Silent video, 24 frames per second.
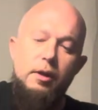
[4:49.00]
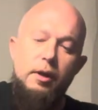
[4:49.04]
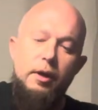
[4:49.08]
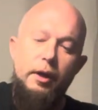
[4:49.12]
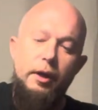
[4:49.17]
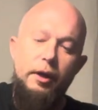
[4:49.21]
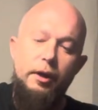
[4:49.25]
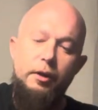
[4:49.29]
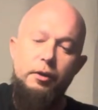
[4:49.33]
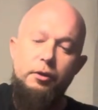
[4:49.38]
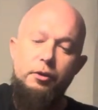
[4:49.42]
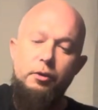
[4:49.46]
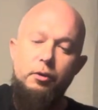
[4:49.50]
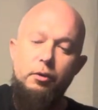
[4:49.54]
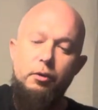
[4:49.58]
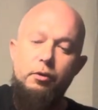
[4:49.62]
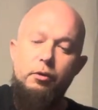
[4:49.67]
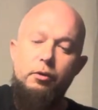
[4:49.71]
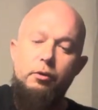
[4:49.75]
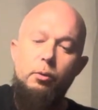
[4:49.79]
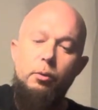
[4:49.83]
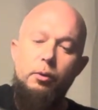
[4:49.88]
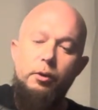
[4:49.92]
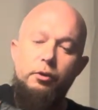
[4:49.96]
and you're
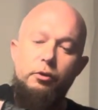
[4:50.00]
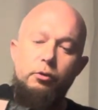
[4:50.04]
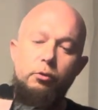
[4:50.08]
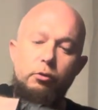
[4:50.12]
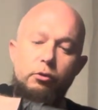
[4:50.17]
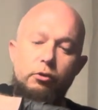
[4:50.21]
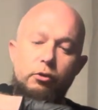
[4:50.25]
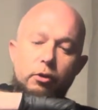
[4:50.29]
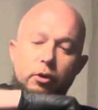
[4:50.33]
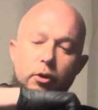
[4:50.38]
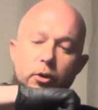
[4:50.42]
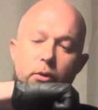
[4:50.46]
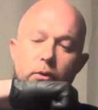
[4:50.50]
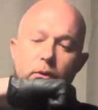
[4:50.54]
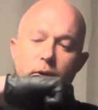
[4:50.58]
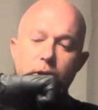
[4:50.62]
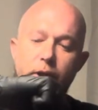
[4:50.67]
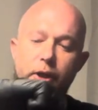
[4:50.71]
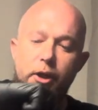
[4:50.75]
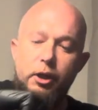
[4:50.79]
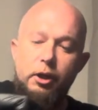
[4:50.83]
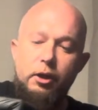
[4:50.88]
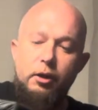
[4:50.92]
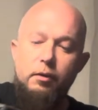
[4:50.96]
going to
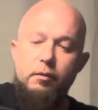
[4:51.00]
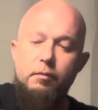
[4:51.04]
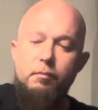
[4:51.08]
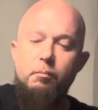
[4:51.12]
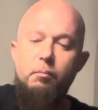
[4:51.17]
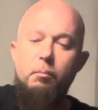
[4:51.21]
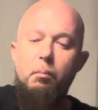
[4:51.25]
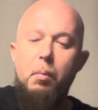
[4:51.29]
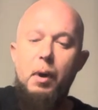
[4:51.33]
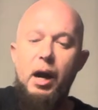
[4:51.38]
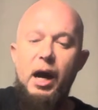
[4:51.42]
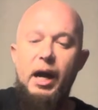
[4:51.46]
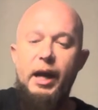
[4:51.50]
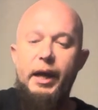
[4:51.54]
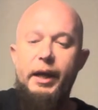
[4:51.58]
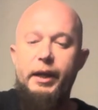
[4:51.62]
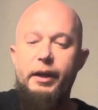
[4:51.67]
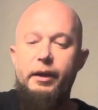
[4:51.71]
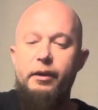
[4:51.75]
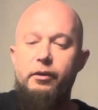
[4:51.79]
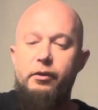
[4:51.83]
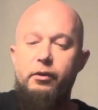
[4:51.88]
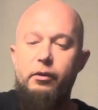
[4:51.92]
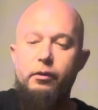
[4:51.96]
slowly
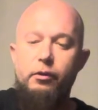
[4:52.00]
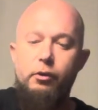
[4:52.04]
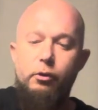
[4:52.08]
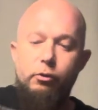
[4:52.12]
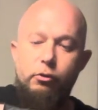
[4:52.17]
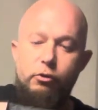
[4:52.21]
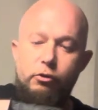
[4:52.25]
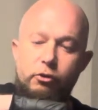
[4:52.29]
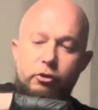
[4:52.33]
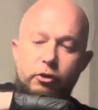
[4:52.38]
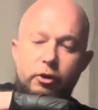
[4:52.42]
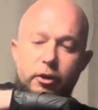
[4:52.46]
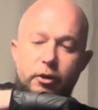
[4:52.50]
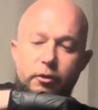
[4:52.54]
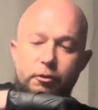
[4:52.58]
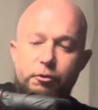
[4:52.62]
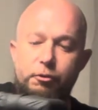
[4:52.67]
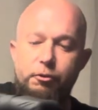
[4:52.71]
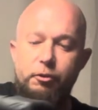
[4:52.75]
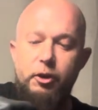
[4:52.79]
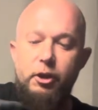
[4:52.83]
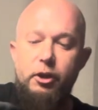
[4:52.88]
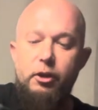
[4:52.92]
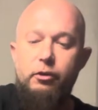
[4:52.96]
bind those chicken
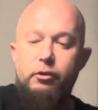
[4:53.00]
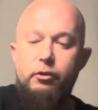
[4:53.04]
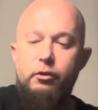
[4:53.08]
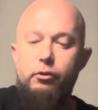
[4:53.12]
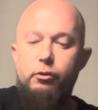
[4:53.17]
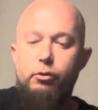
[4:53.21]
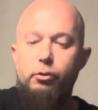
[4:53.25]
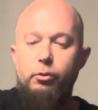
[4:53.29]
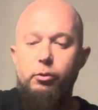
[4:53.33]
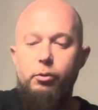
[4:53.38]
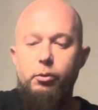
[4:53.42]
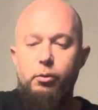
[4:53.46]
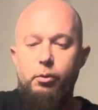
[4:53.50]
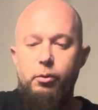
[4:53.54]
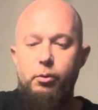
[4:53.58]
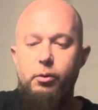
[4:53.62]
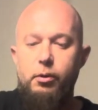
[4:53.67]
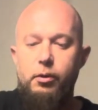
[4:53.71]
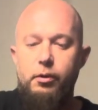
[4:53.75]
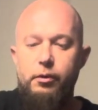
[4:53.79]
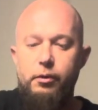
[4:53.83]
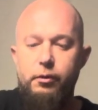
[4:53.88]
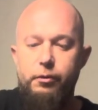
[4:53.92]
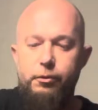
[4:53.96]
feet
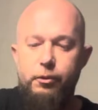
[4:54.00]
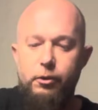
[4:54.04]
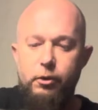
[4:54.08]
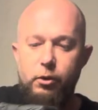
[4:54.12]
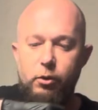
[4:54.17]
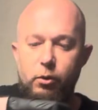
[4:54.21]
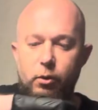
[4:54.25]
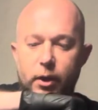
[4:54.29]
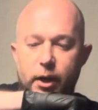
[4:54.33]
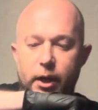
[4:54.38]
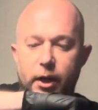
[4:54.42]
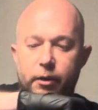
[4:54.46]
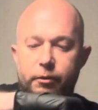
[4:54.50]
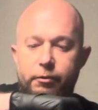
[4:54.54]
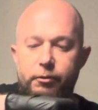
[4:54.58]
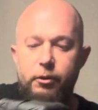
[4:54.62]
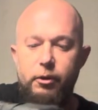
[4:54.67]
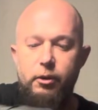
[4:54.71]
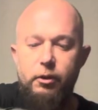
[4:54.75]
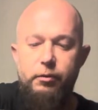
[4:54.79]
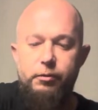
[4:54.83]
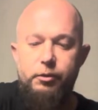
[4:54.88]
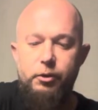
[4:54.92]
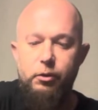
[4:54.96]
to the photograph
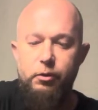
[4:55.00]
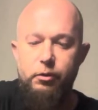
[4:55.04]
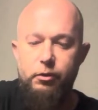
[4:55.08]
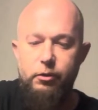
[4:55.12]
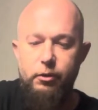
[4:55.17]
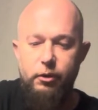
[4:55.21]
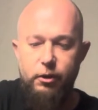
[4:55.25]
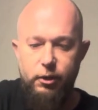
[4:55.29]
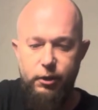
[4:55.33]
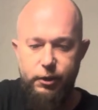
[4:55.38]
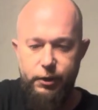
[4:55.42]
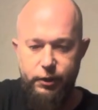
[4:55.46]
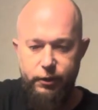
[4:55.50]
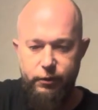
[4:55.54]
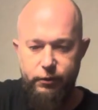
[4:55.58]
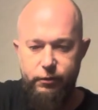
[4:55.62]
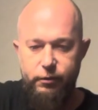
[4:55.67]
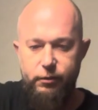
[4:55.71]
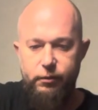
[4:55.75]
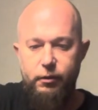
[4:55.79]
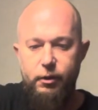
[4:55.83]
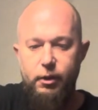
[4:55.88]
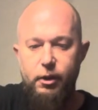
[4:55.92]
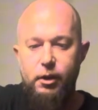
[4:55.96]
of your target.
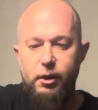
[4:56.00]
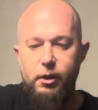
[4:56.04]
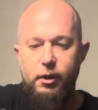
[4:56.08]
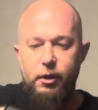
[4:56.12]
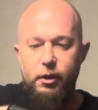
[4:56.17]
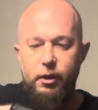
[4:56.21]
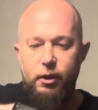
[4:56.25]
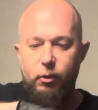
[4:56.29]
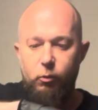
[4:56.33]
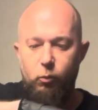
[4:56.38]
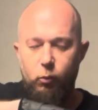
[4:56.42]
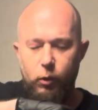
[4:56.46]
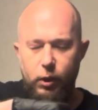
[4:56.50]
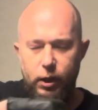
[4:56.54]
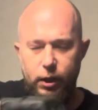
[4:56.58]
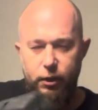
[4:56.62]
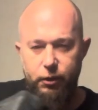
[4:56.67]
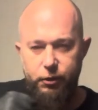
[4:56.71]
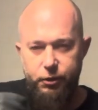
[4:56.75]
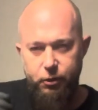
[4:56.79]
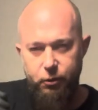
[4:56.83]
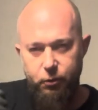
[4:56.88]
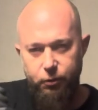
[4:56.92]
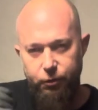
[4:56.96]
And
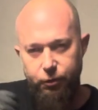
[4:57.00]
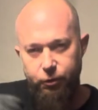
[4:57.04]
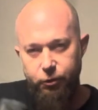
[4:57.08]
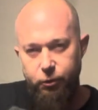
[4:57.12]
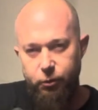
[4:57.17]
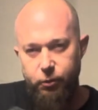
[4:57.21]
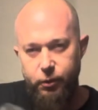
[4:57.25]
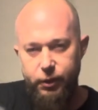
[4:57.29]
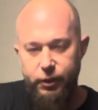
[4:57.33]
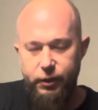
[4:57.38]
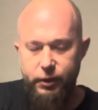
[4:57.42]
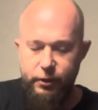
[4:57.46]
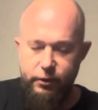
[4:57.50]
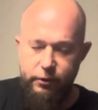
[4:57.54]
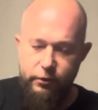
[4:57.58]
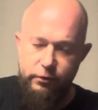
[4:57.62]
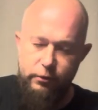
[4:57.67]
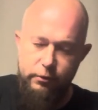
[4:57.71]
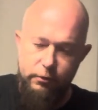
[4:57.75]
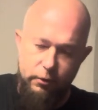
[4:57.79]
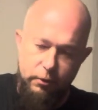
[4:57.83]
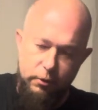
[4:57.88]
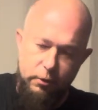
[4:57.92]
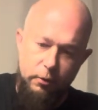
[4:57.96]
while you're doing this,
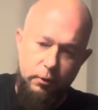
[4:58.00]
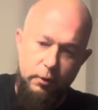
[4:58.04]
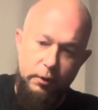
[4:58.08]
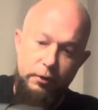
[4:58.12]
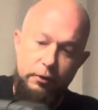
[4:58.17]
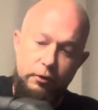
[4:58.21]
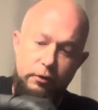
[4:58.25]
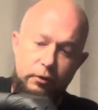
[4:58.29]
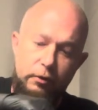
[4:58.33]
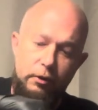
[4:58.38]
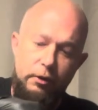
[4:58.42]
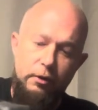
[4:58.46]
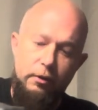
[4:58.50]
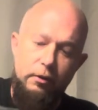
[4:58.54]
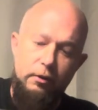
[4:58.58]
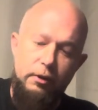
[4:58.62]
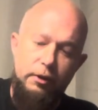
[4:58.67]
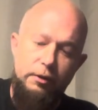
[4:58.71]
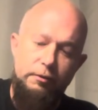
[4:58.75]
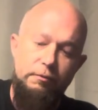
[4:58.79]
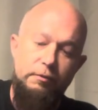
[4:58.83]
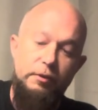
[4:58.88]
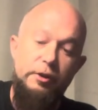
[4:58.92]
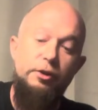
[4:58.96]
you're going to
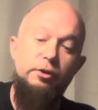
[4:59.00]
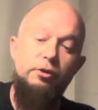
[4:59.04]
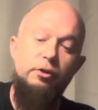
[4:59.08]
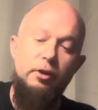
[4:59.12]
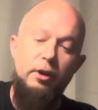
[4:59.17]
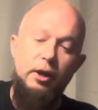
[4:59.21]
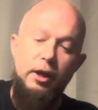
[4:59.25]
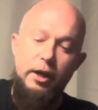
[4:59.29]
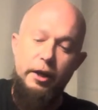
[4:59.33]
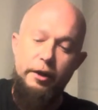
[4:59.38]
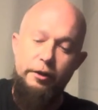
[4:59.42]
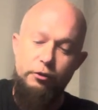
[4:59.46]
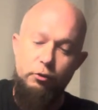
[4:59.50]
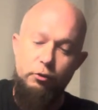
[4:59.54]
literally visualize